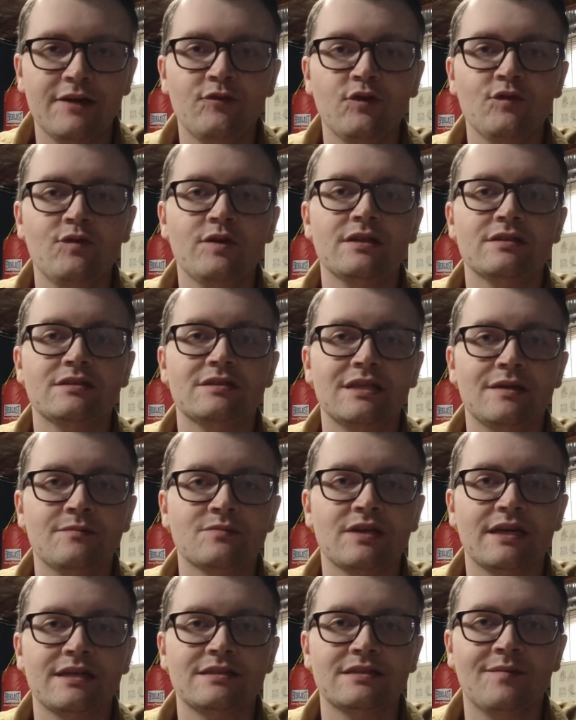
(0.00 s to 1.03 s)
if it
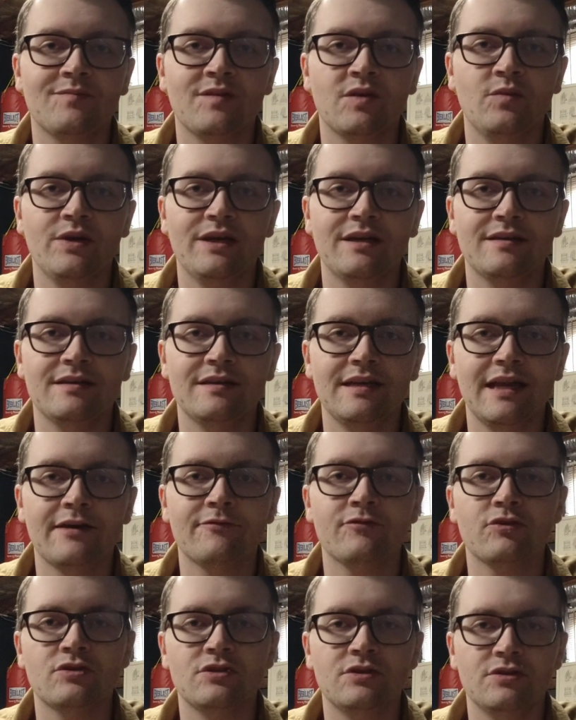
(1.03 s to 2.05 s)
seems like something we could
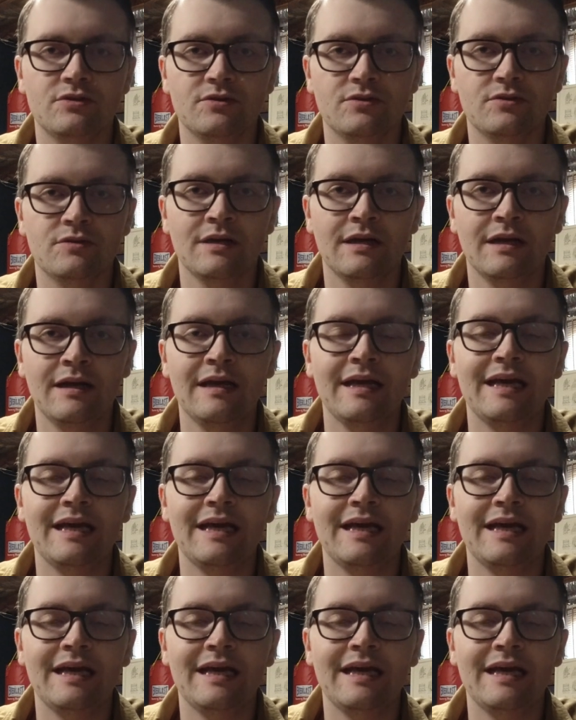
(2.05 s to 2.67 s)
never do,